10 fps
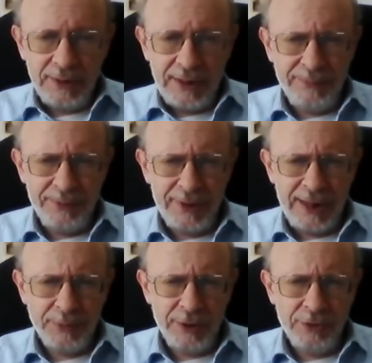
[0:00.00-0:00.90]
And for that,
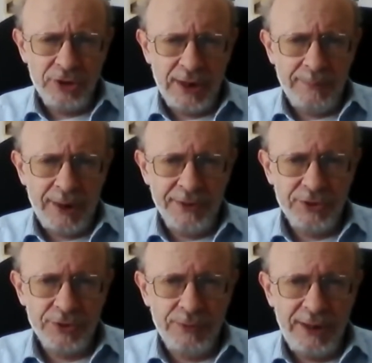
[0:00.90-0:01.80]
I'm going to share my
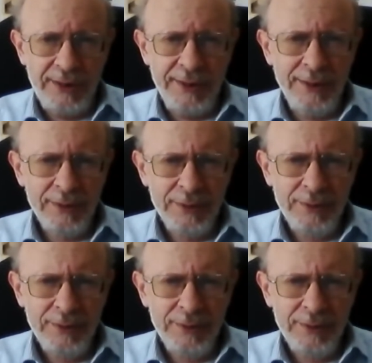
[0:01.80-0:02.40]
screen.